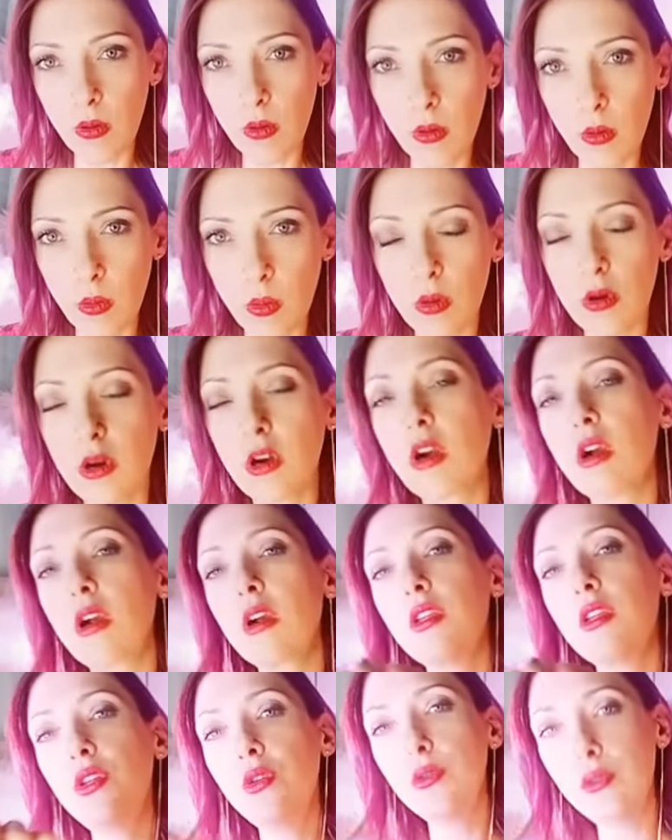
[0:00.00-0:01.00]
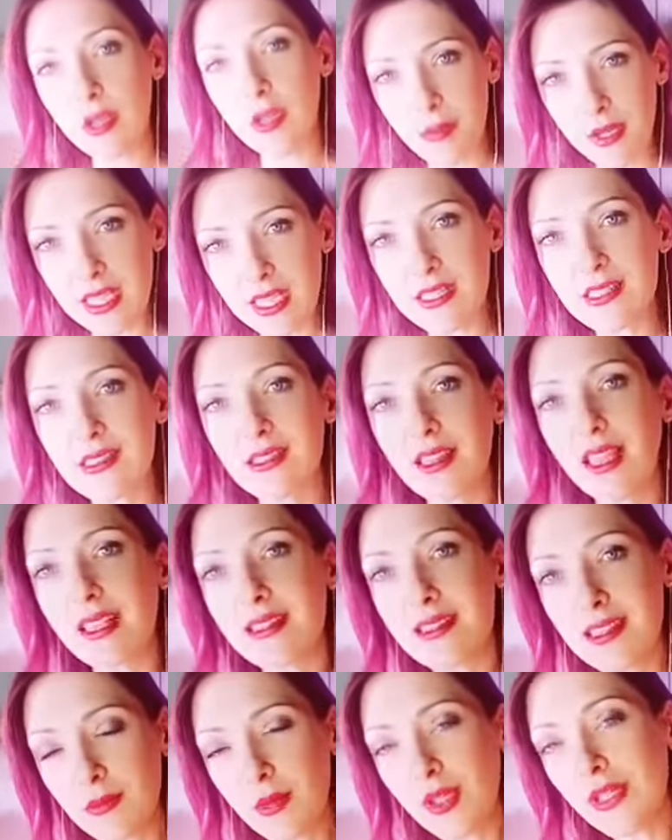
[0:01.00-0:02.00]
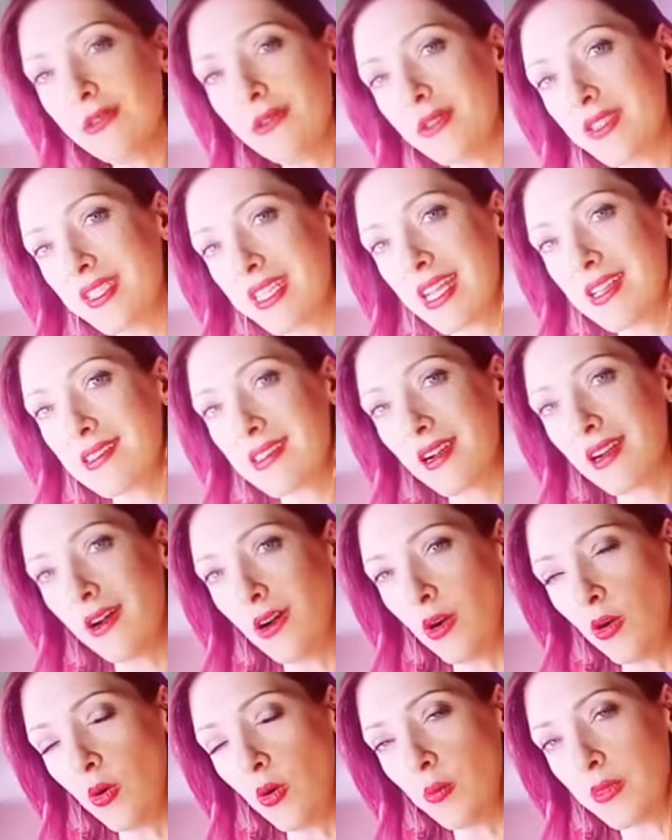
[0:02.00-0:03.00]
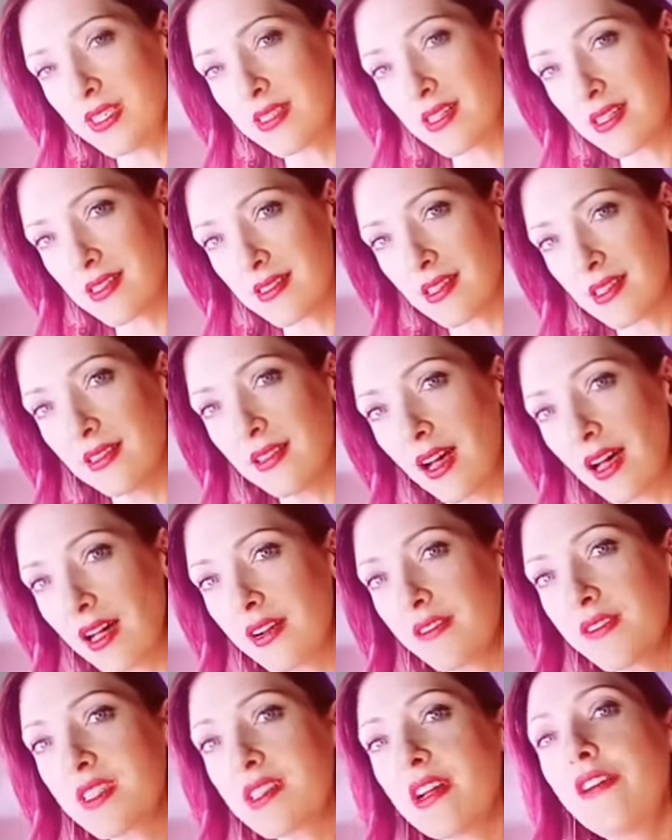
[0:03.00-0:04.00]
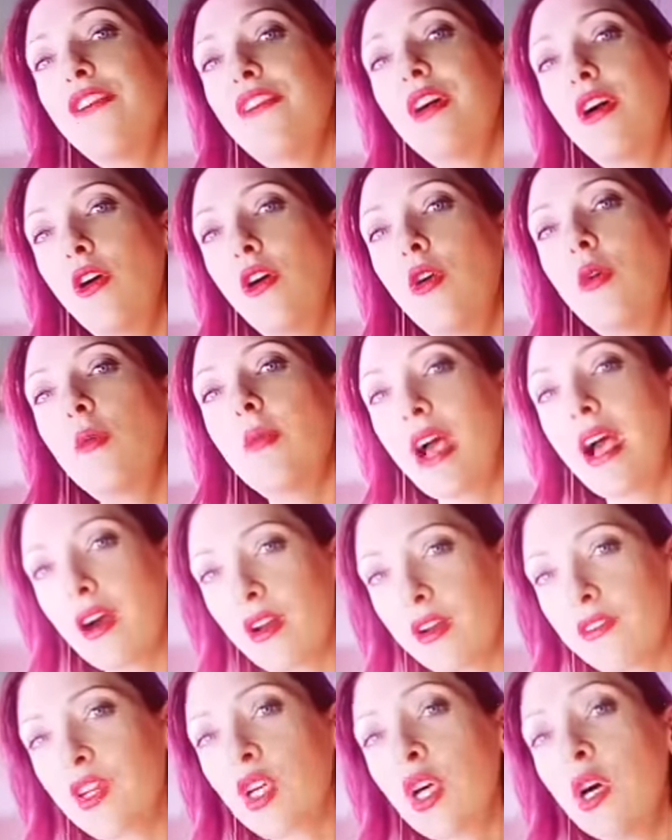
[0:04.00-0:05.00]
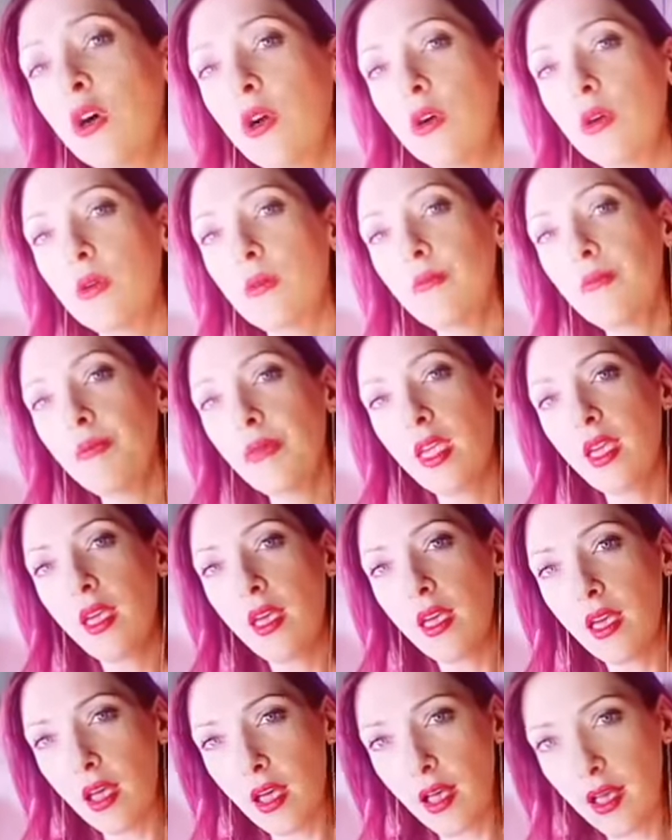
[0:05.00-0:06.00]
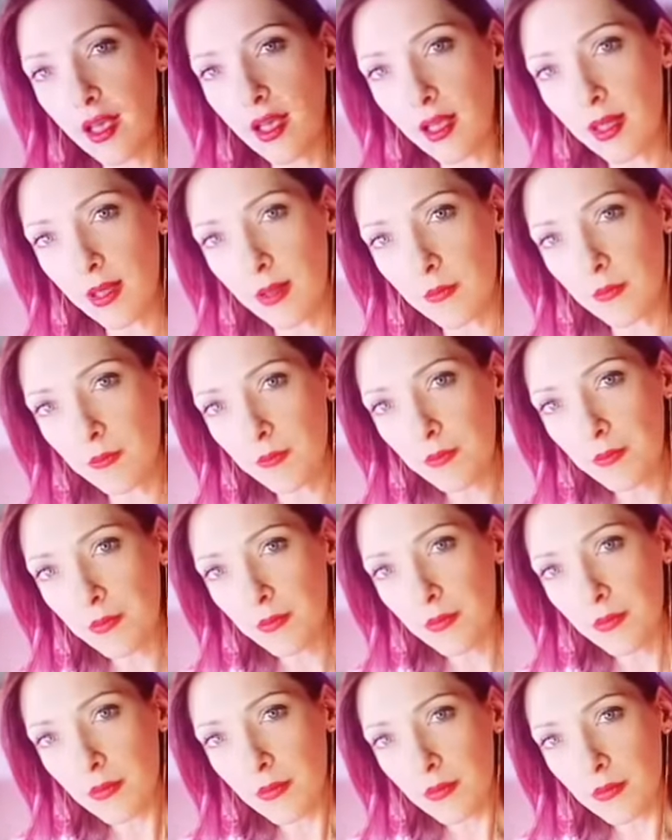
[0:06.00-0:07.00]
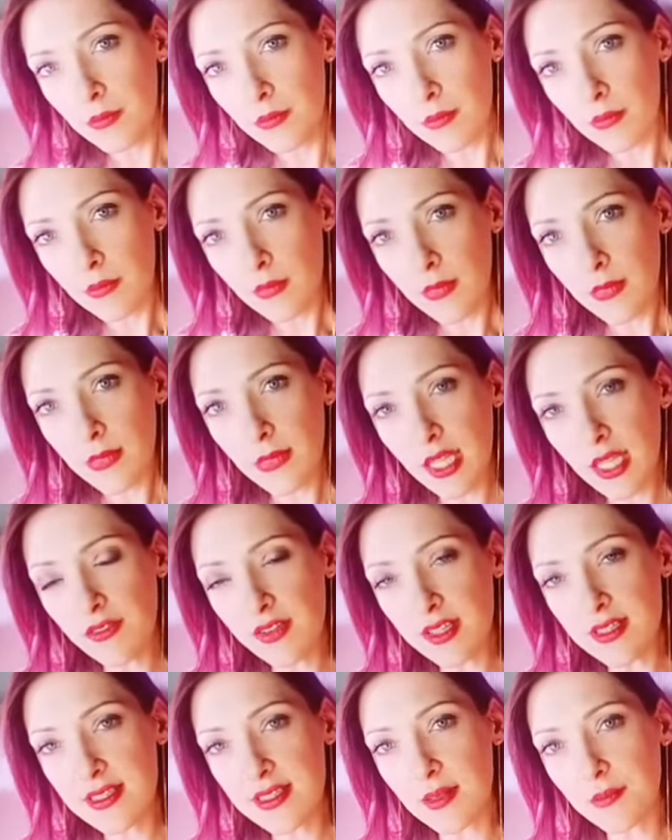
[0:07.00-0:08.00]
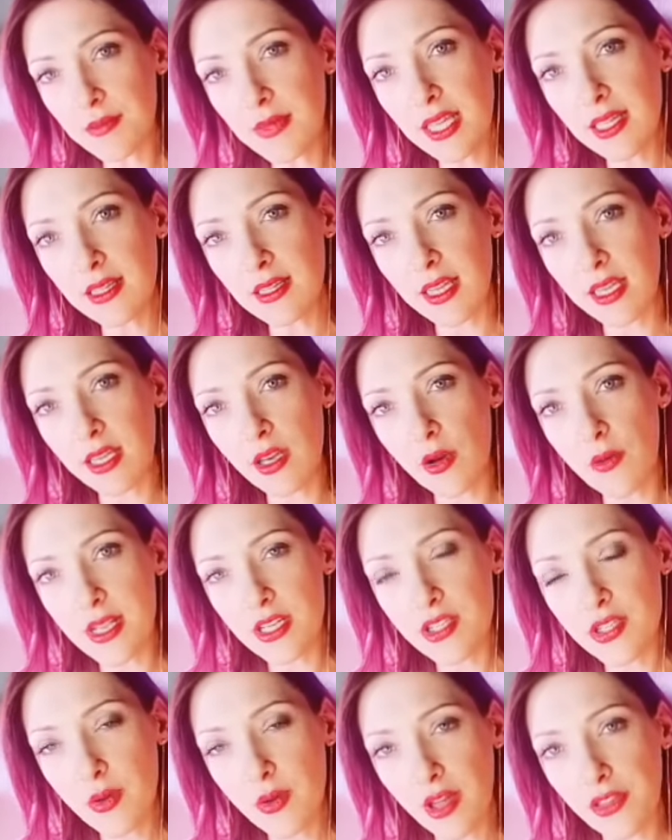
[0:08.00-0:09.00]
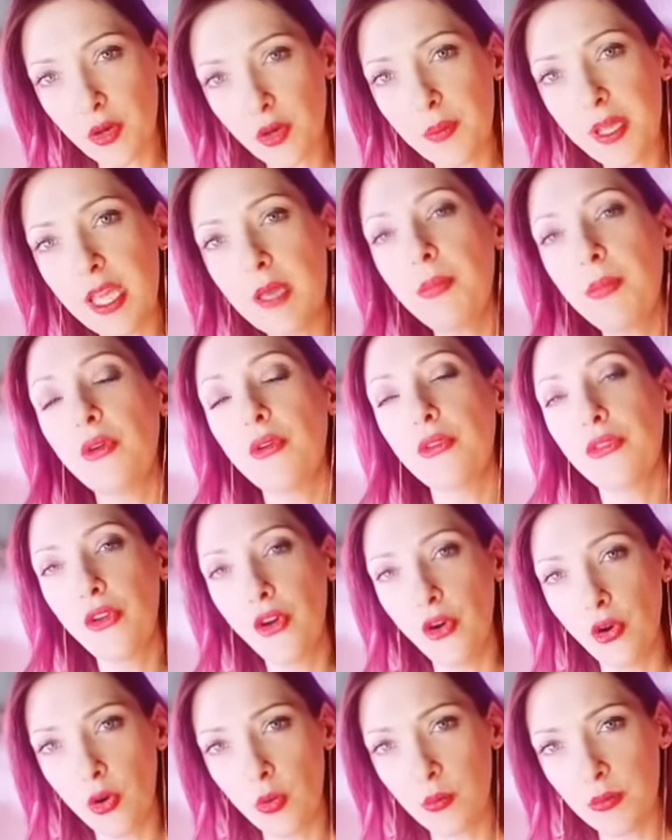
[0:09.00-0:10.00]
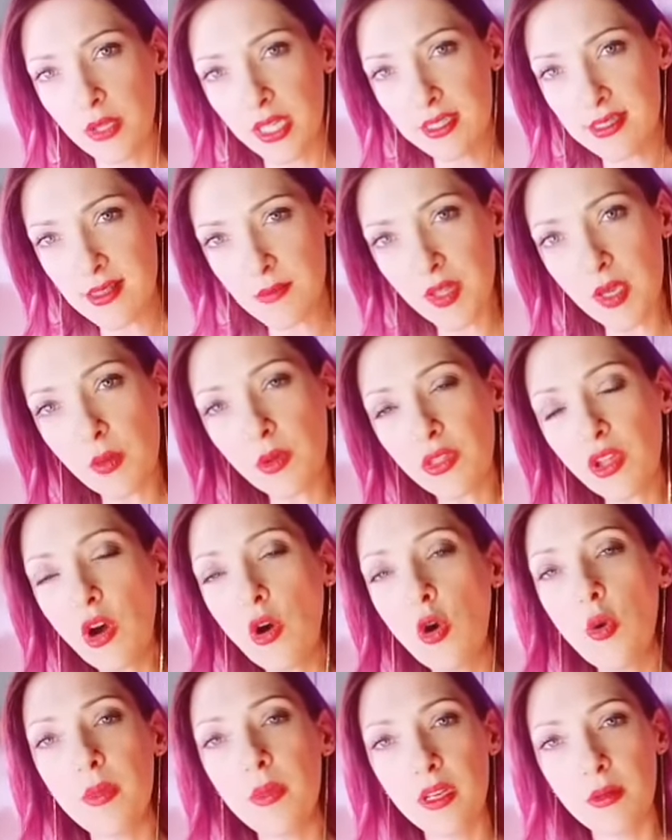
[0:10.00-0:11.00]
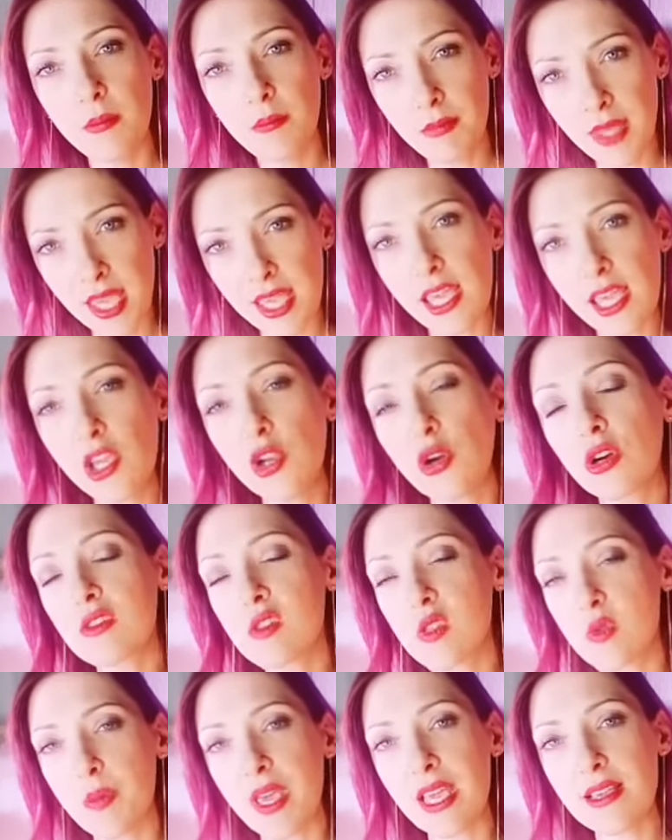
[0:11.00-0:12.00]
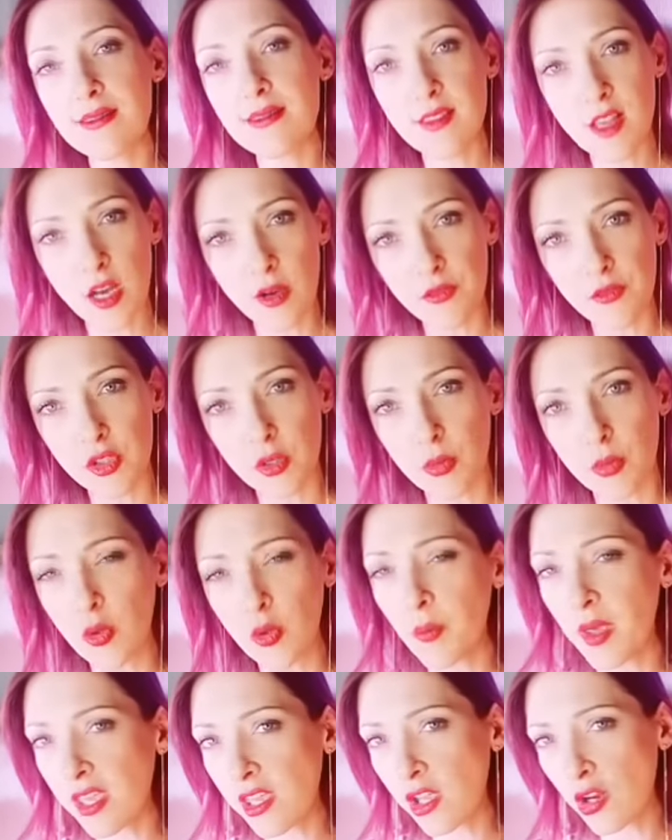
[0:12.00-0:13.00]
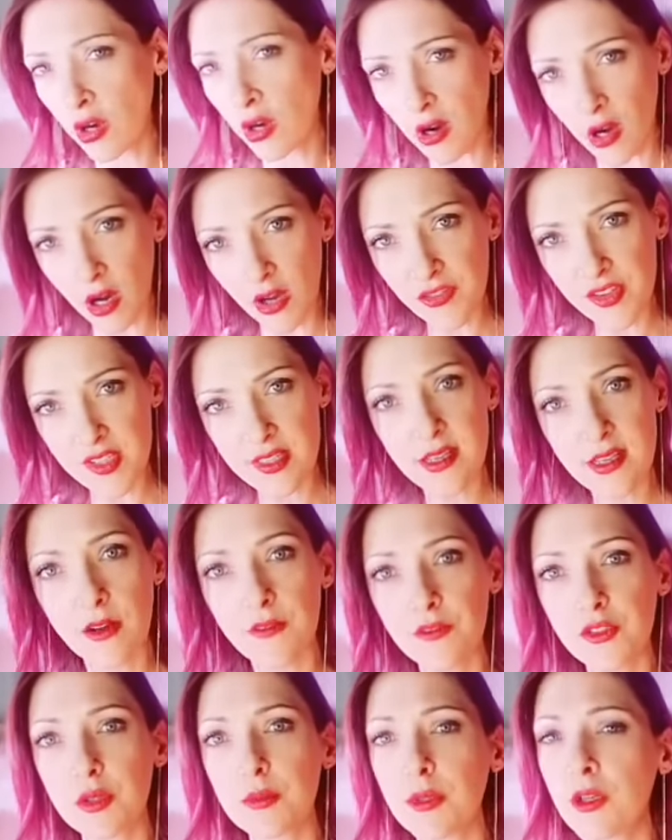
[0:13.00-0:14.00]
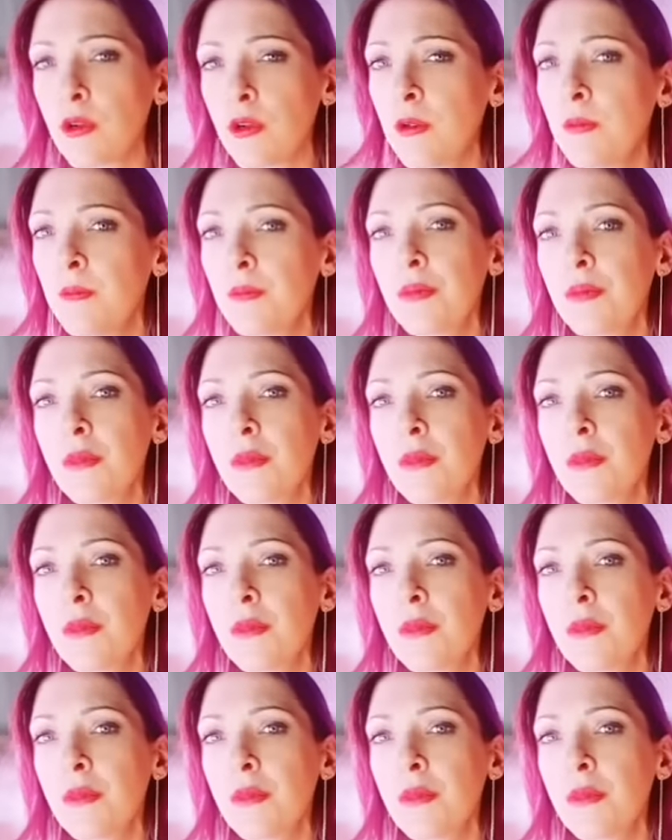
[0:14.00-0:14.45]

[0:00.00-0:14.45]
Or you could be like someone who stays at home and does a lot of stuff at home, out of your home. Um, even something like going to other people's home, like something with home and making your space comfortable, making your office comfortable.